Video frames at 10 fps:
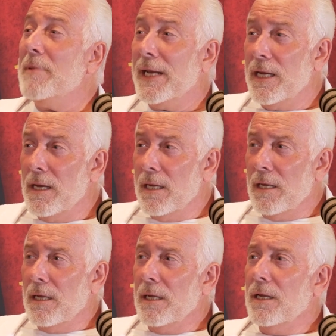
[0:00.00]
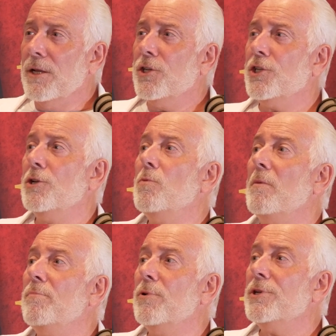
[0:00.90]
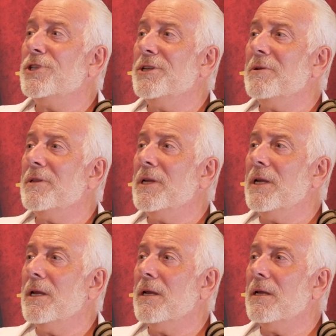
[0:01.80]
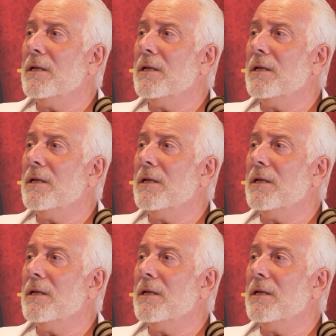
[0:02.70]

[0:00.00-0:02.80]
million to 1.2, I think.